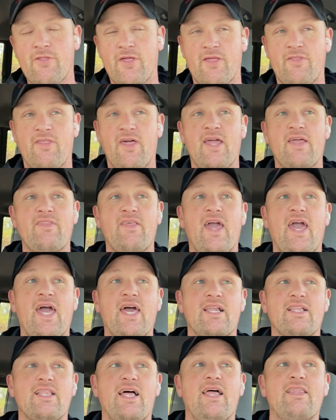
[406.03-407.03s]
they
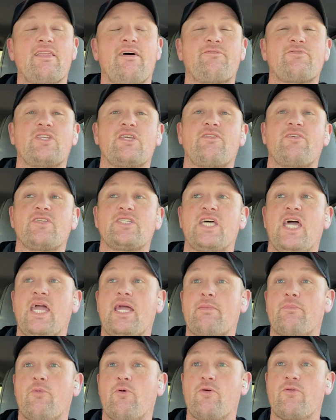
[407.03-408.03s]
had a lot left in the
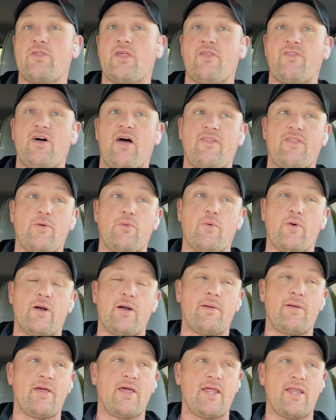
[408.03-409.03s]
tank, more than they thought they
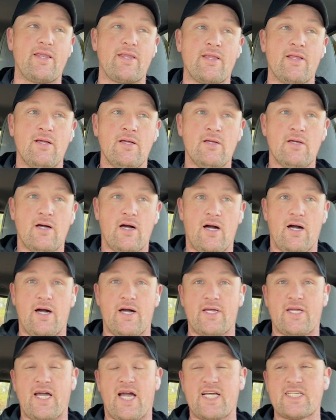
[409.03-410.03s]
were. And
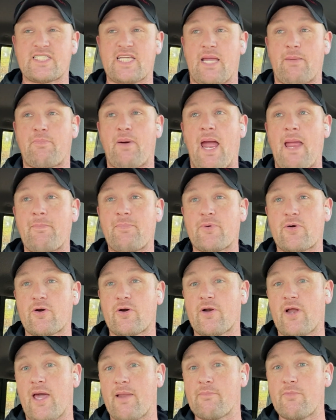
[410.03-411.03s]
guys like
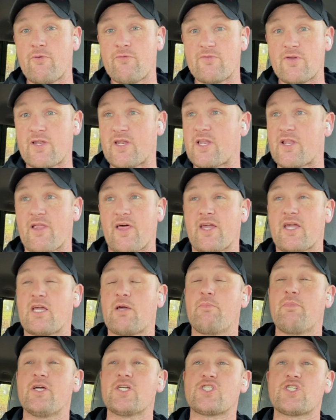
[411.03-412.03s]
Piper had moved into, like,
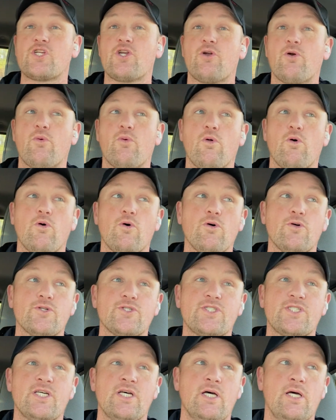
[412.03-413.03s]
commissioner
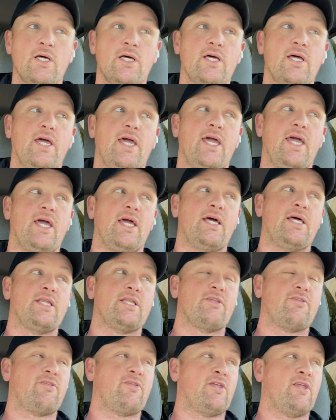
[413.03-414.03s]
roles.
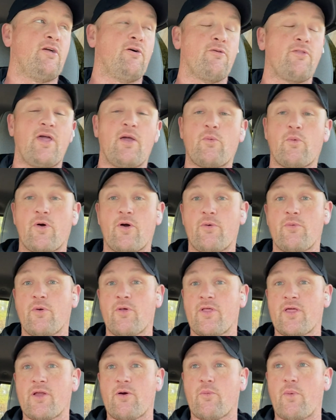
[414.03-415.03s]
And, you know, they weren't
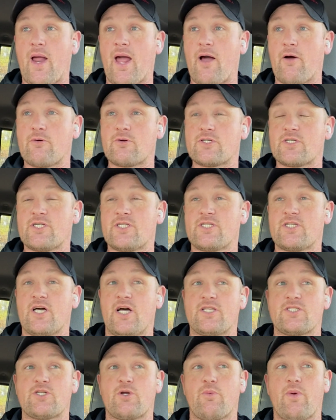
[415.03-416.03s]
really around
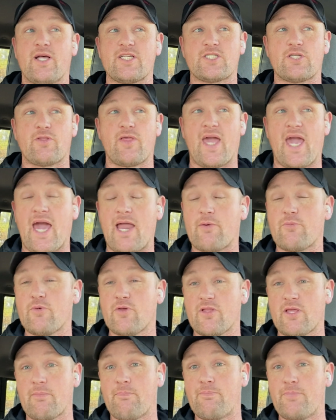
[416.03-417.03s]
to wrestle. They hadn't
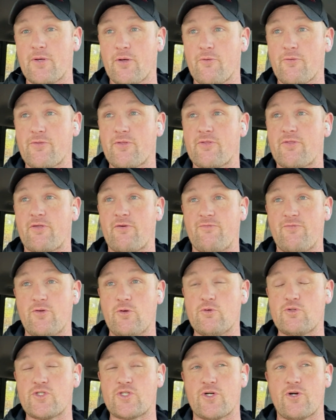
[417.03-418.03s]
really built the
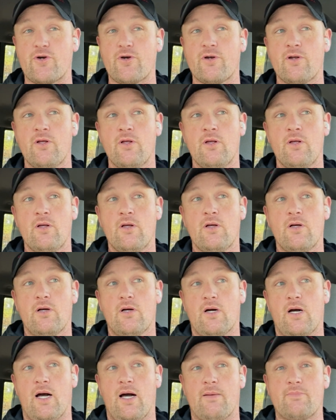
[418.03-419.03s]
future
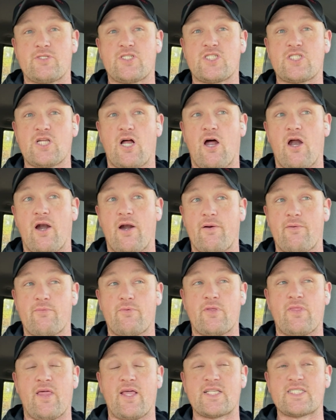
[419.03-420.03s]
star.
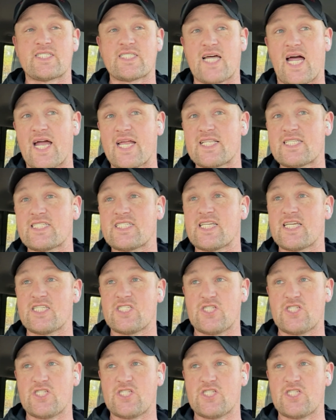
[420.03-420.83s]
When they signed Sid